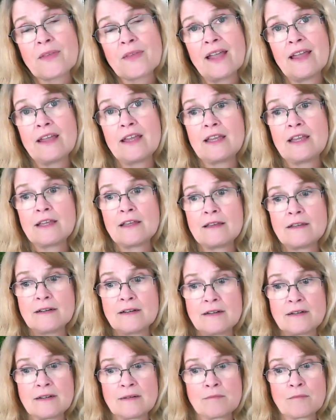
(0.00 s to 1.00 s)
a
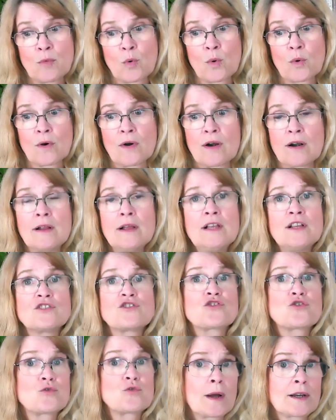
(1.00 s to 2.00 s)
more
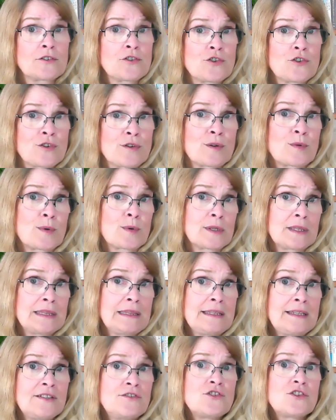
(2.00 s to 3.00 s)
structured
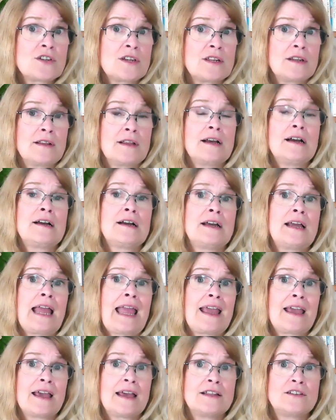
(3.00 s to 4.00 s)
religion
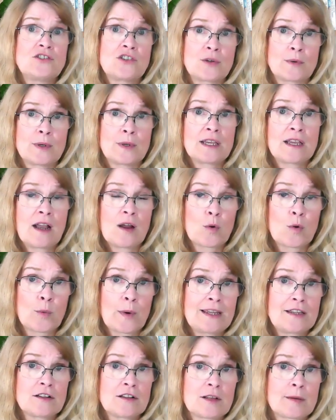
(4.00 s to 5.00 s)
and doing a
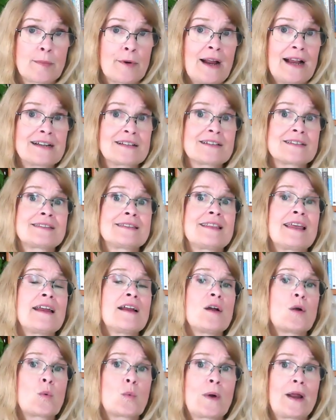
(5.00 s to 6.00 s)
regular practice
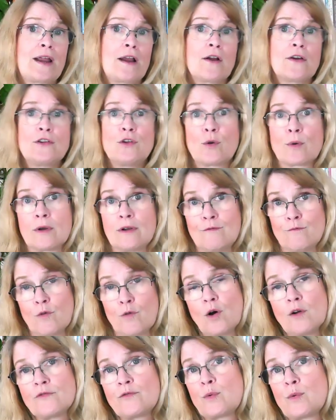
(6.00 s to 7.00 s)
there, where you're
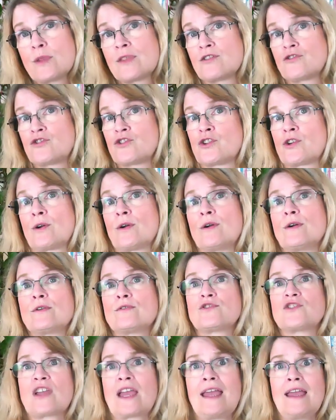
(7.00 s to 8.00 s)
involved with a
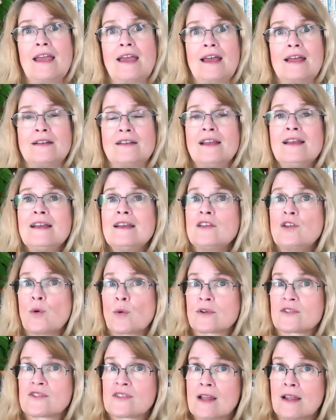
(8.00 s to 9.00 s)
church and you
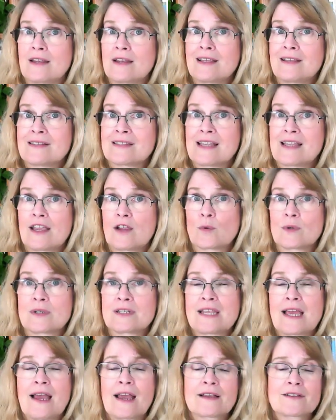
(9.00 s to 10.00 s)
are studying sacred
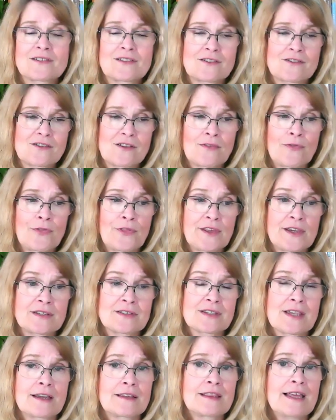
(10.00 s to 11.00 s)
texts and
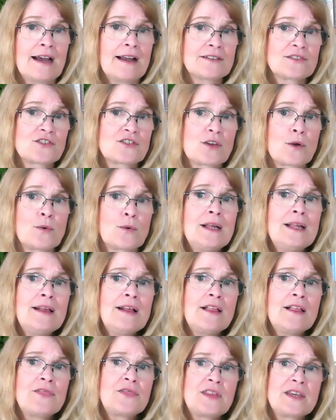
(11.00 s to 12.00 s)
things like that. So
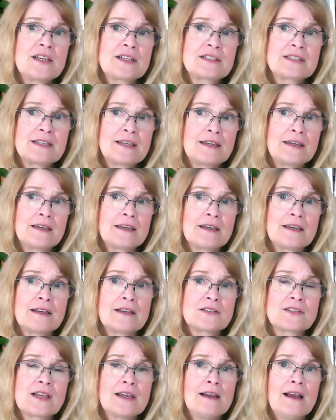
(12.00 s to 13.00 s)
this
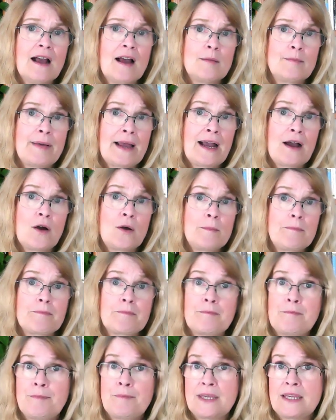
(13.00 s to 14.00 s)
is
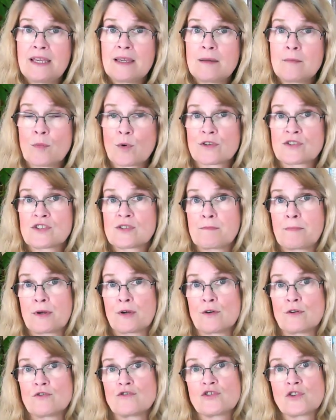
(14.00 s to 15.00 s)
about being more
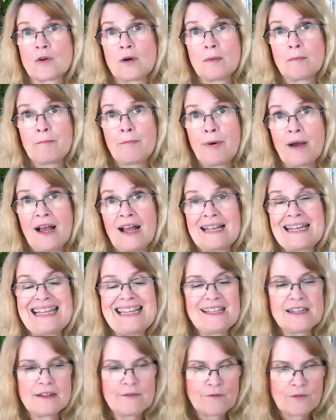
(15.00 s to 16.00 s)
spiritual, but
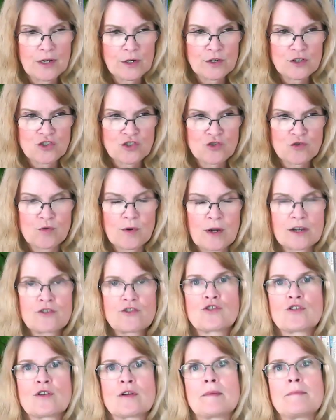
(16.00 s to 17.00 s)
in a very
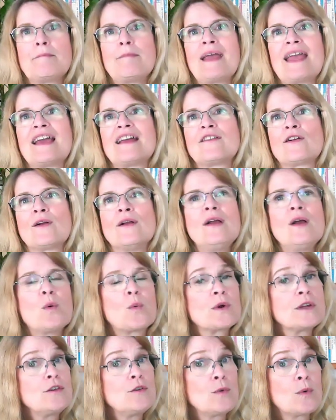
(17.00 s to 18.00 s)
structured manner
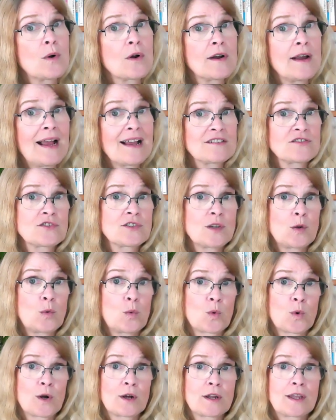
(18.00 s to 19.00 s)
where you are actually
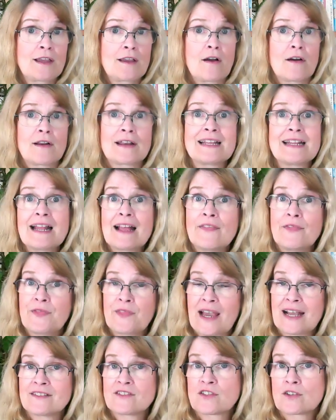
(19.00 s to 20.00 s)
working on it, and
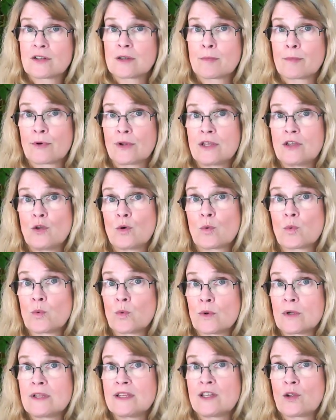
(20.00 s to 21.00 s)
that's going to bring you
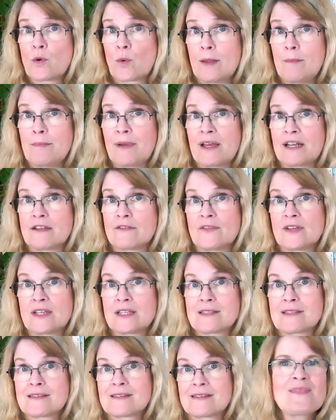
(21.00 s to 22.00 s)
really great
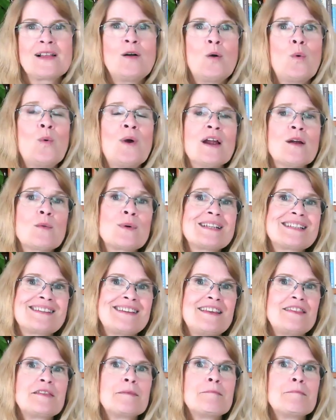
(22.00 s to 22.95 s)
benefits. Where we see the